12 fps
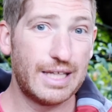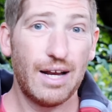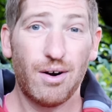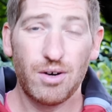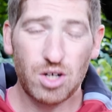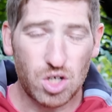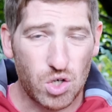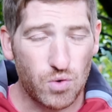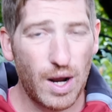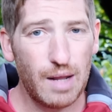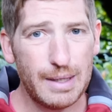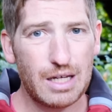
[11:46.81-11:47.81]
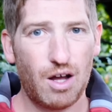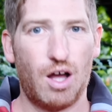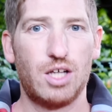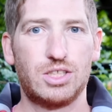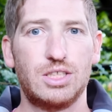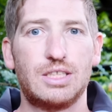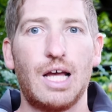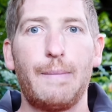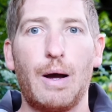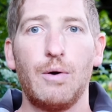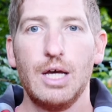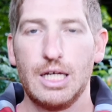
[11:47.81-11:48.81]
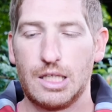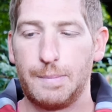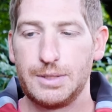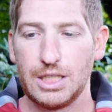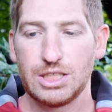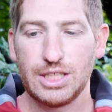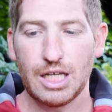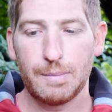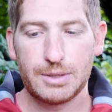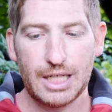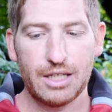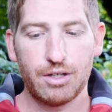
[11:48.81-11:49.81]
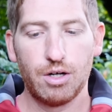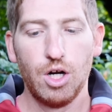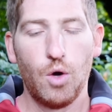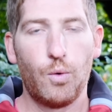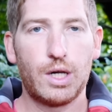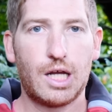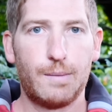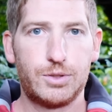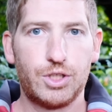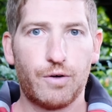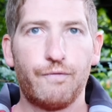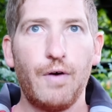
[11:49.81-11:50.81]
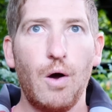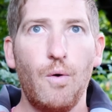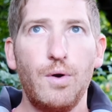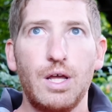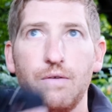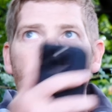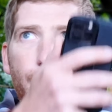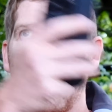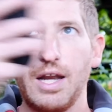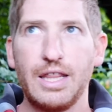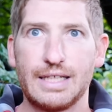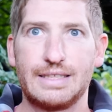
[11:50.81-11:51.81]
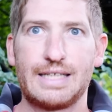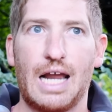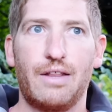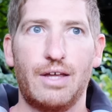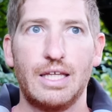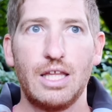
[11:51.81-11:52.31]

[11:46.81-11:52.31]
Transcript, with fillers: they are incredibly cautious about the positioning in particular when it comes to your phone and finding that satellite,